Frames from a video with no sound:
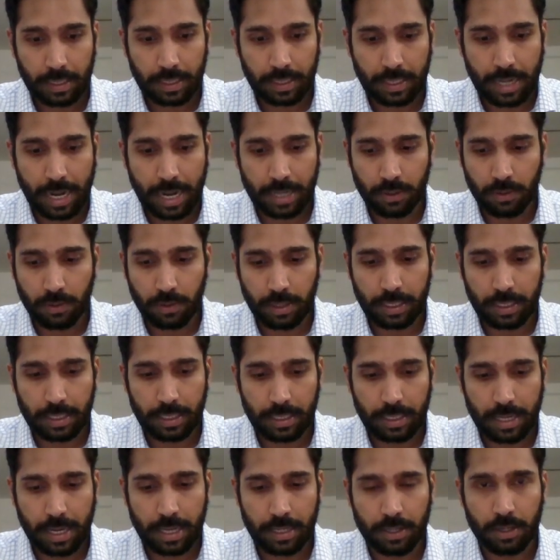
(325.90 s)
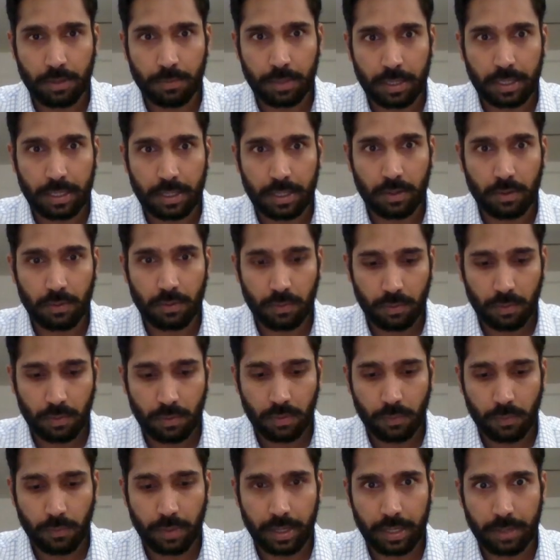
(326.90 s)
categorical and numerical
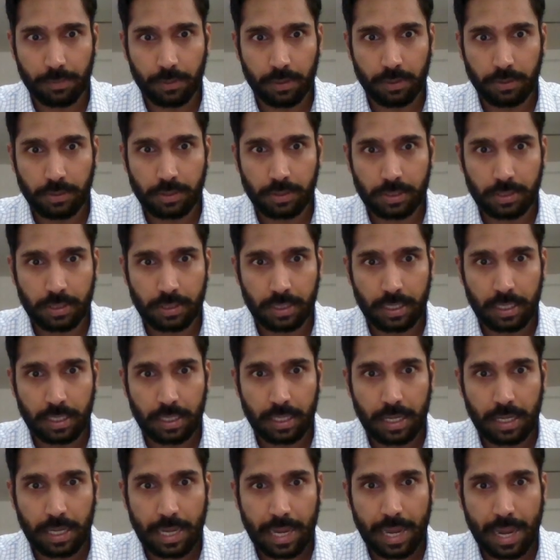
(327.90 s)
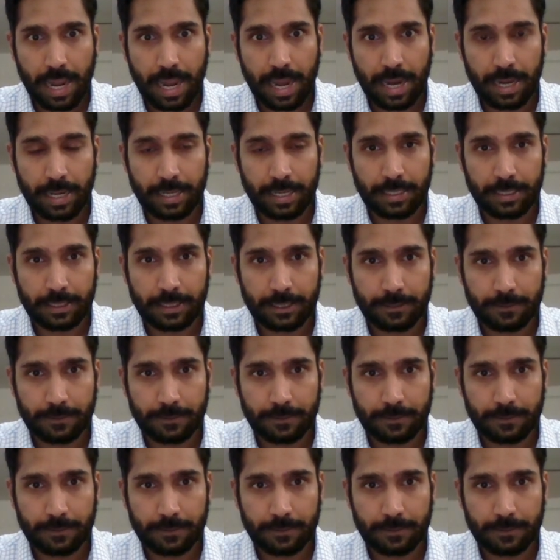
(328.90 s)
variables and